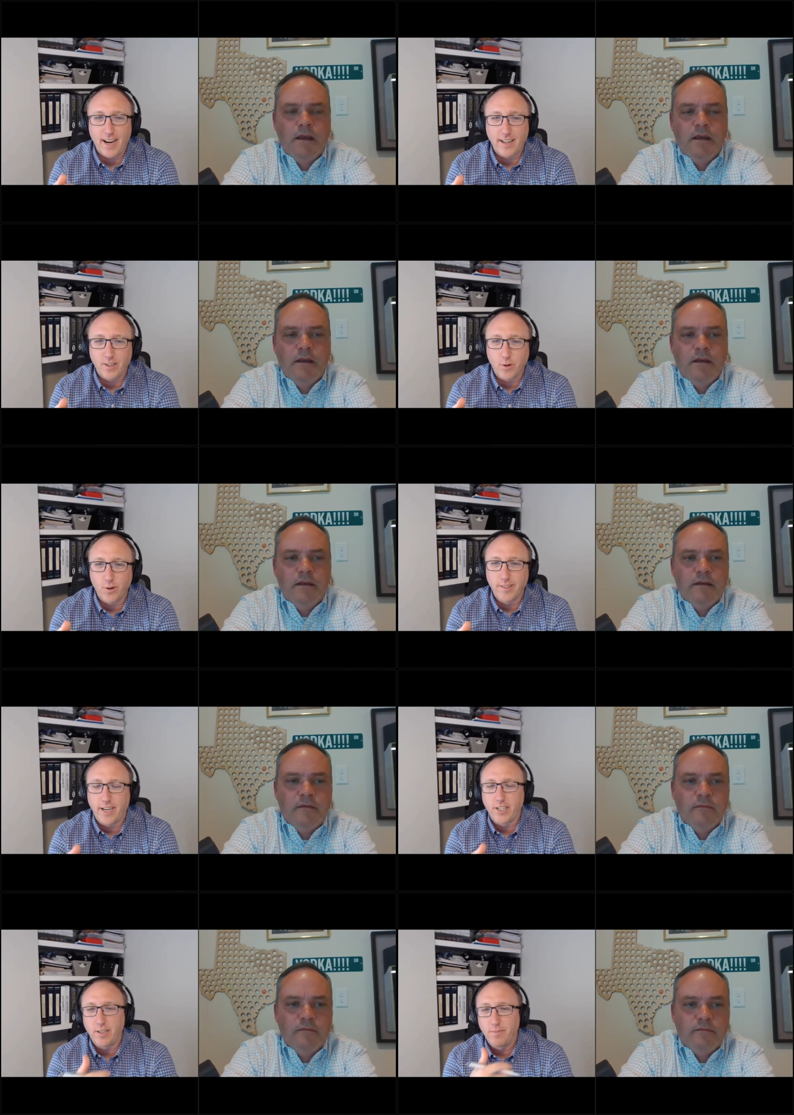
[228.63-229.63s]
Speaker 1: and not
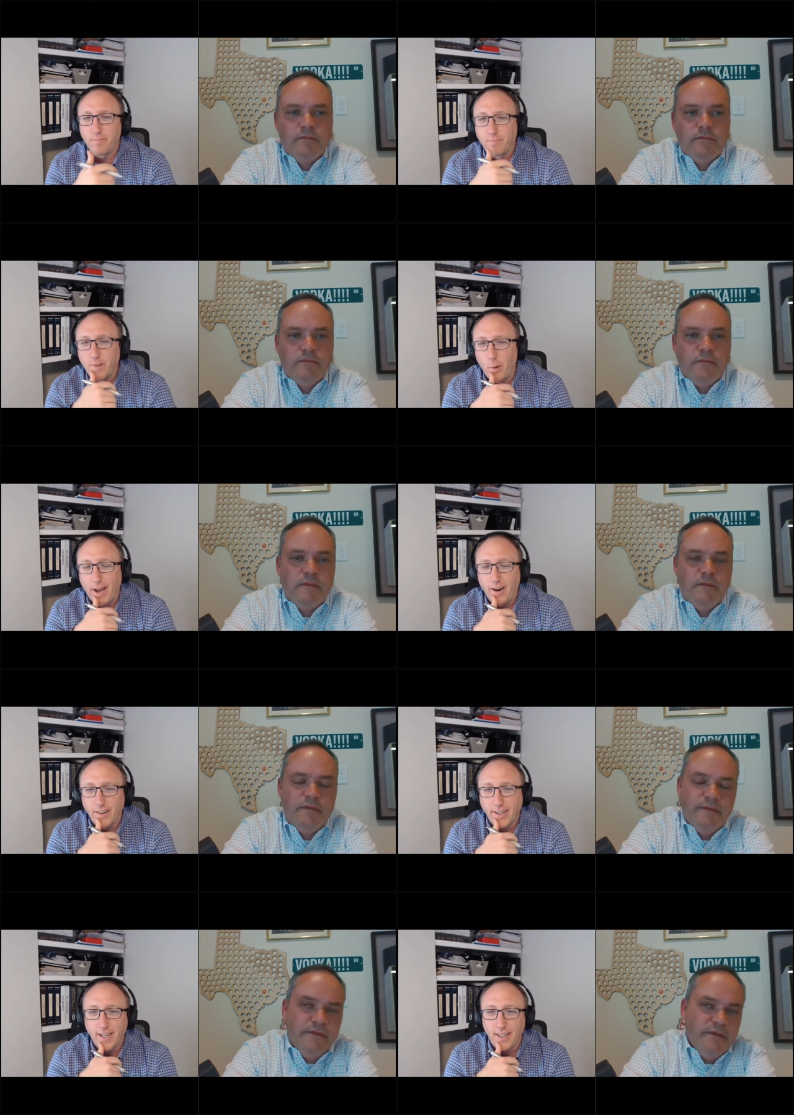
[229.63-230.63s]
towards actually going
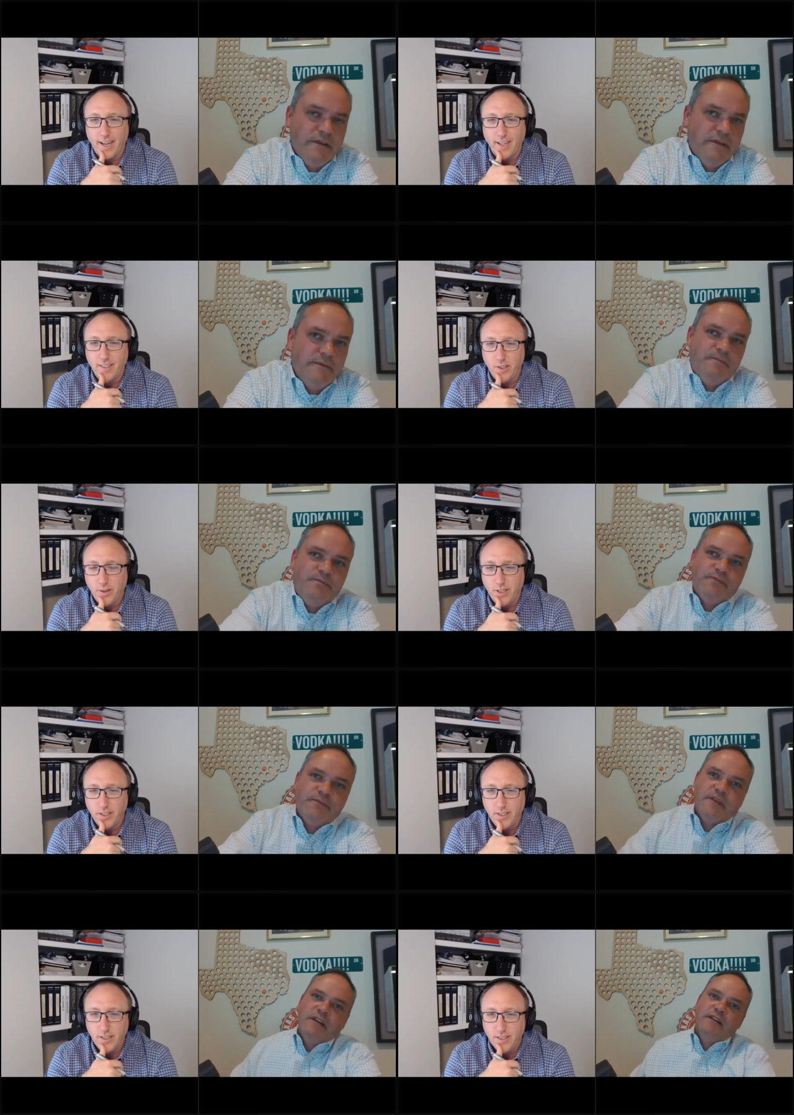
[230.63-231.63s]
out and getting clients and
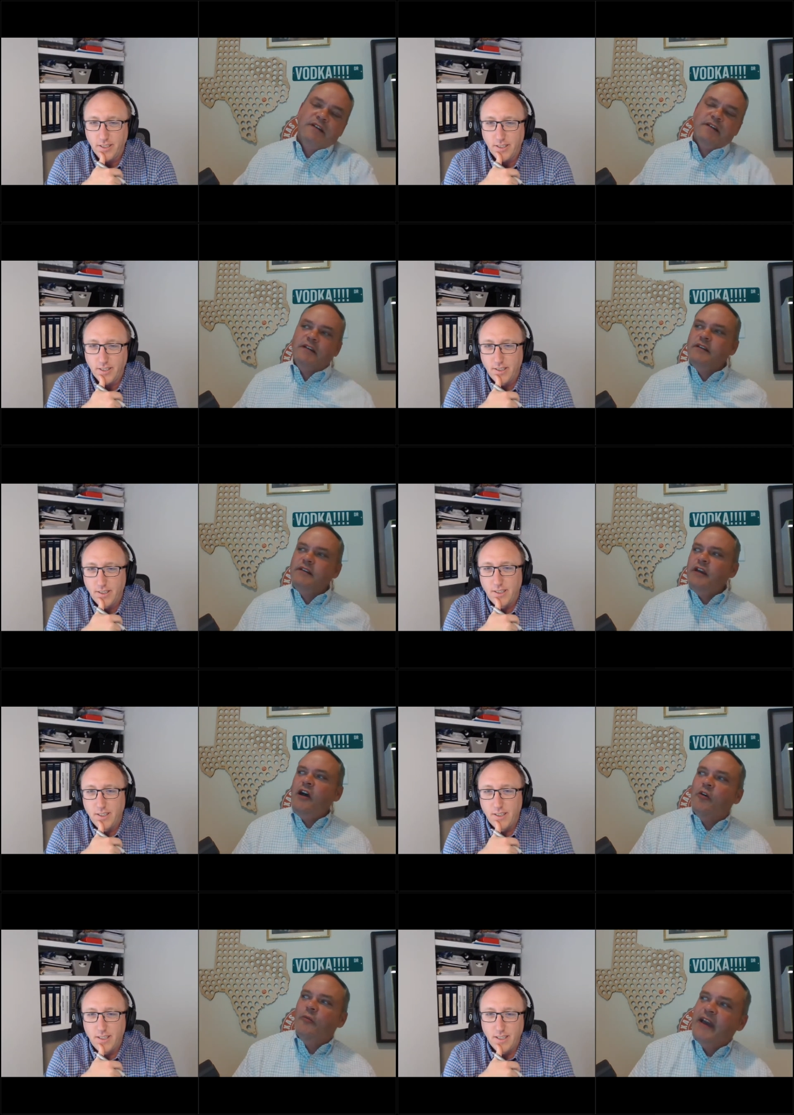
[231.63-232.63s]
doing deals?
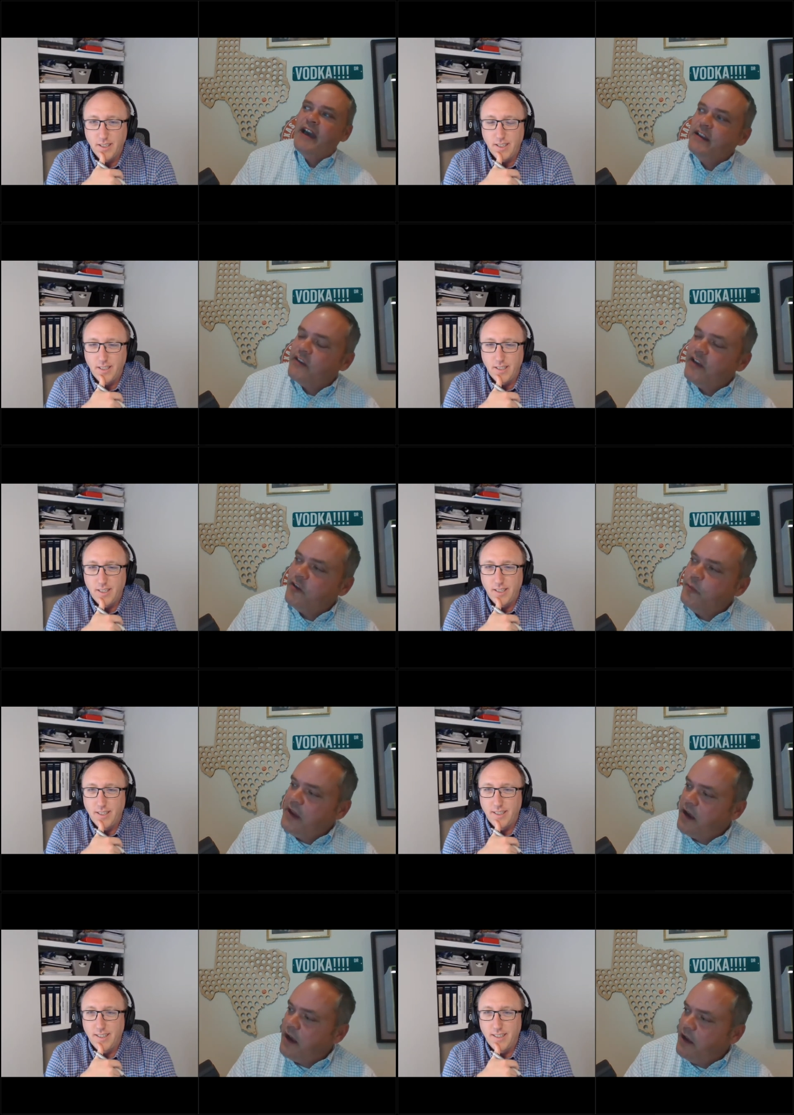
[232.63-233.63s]
Speaker 2: No, man. It's
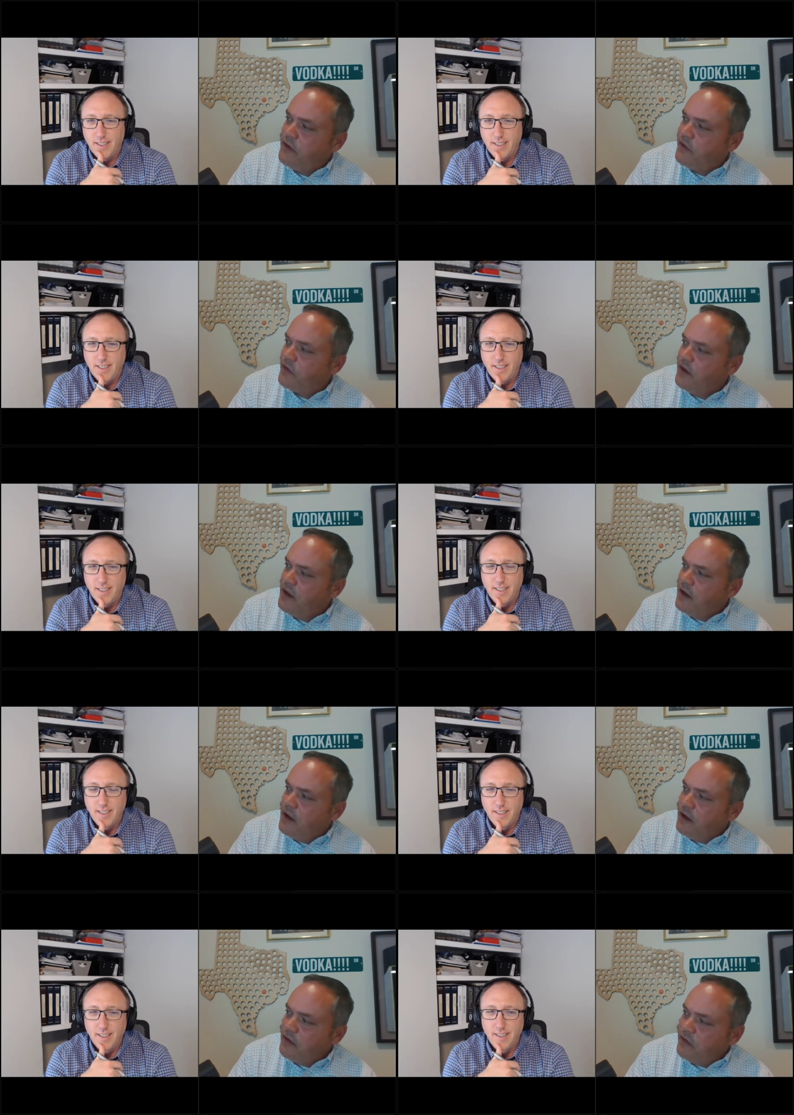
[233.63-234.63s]
it's because
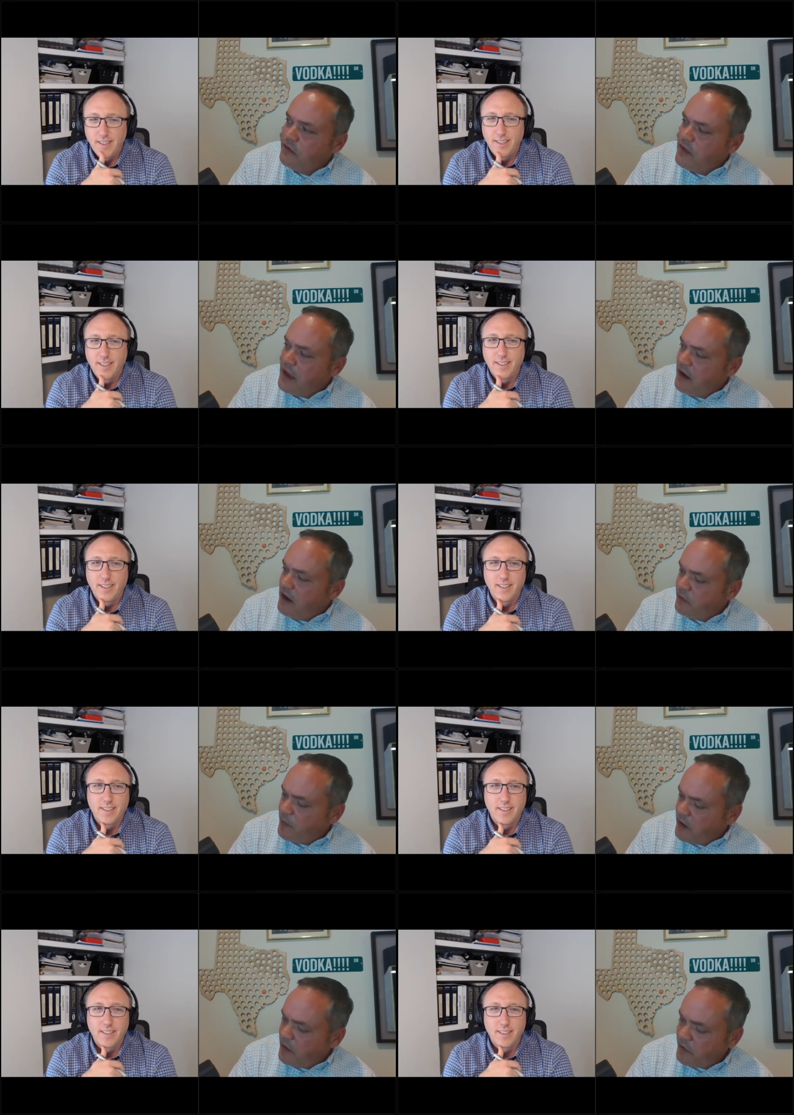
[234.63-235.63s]
that
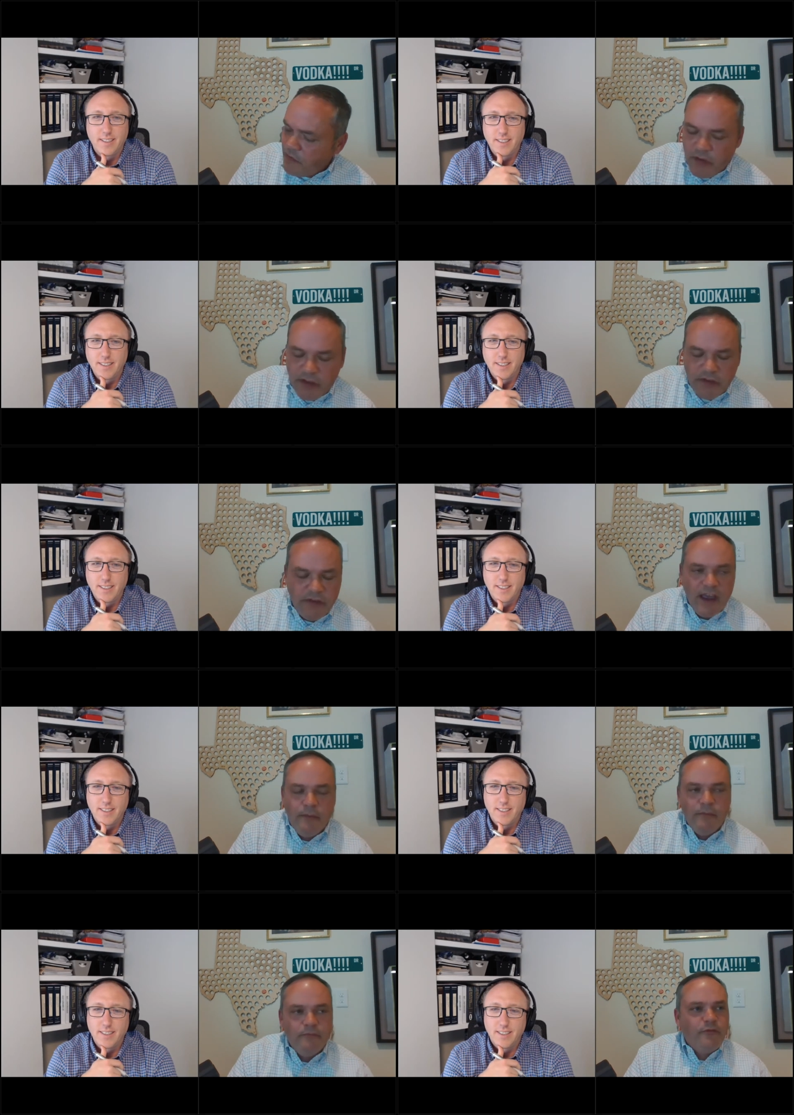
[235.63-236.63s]
it's because of all these
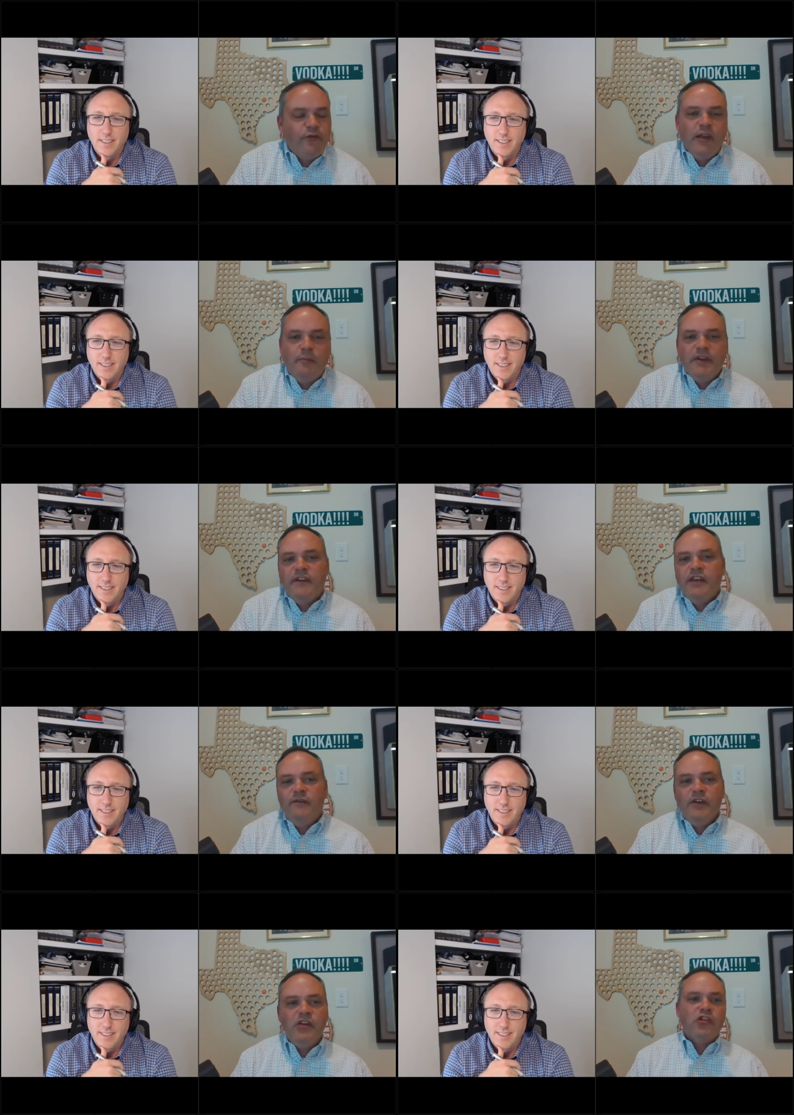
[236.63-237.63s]
damn
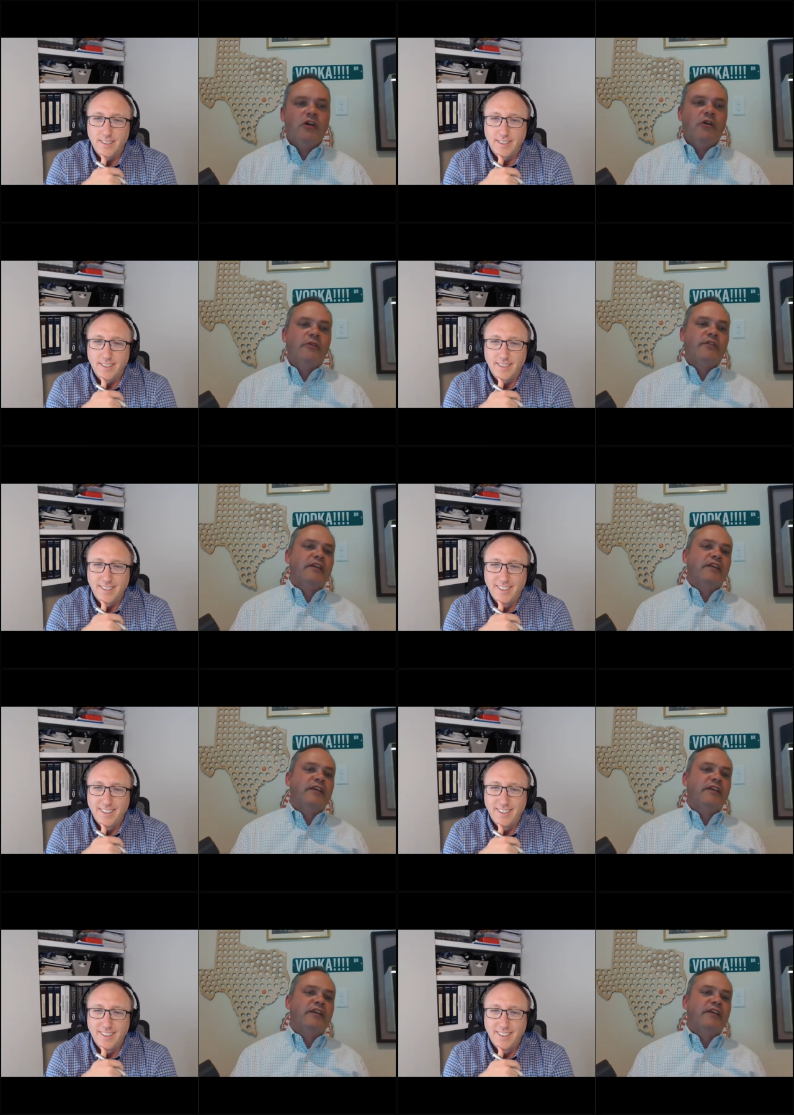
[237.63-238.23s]
flipping TV shows